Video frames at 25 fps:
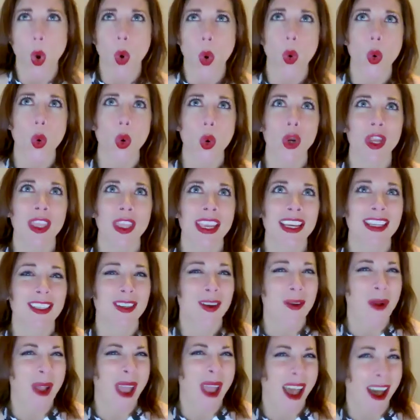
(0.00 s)
or they
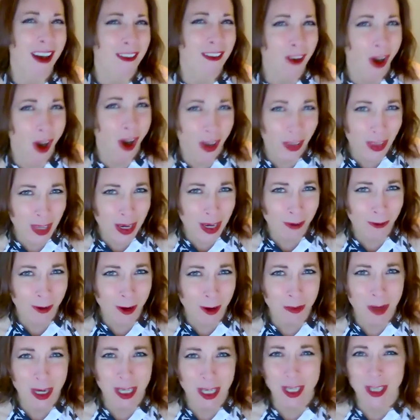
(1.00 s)
don't have all the
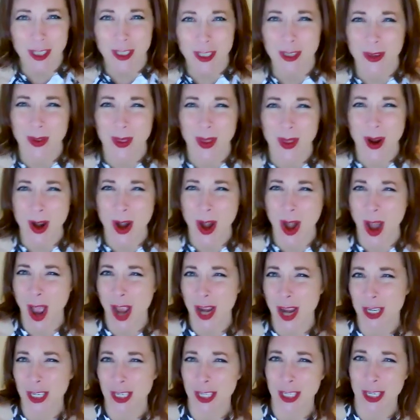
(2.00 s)
information, so they're
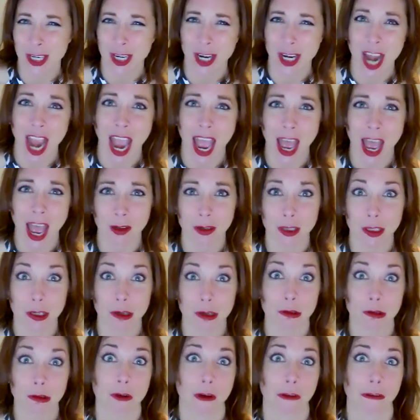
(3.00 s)
not sure how
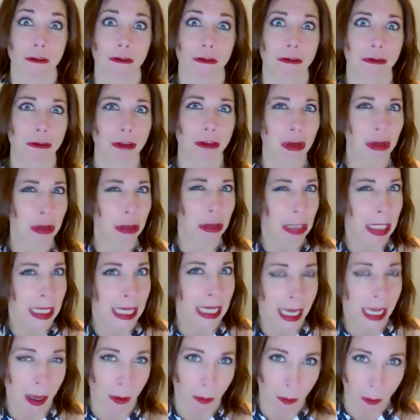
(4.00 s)
to
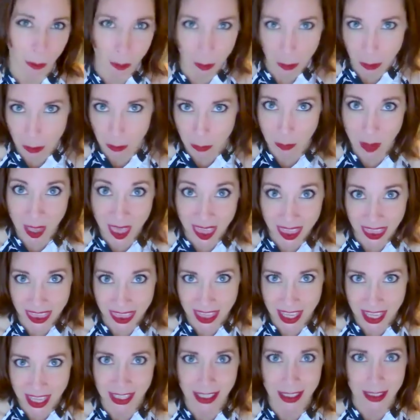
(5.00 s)
fully
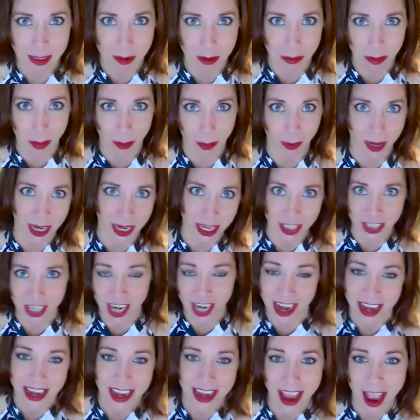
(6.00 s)
implement this bright,
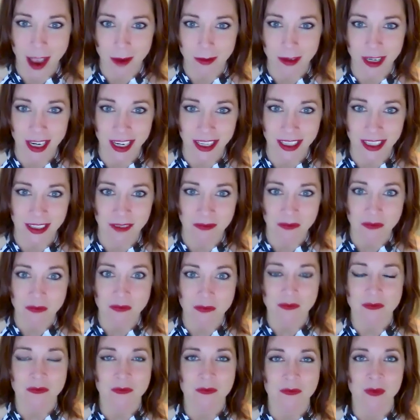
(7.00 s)
shiny object,
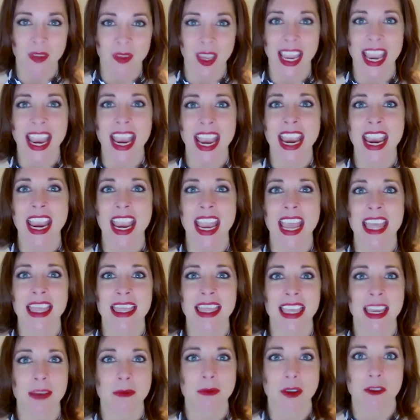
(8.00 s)

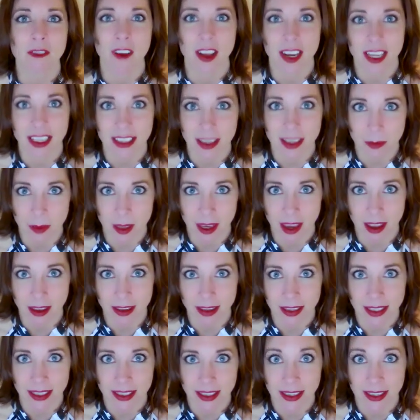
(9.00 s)
and they move on to something else.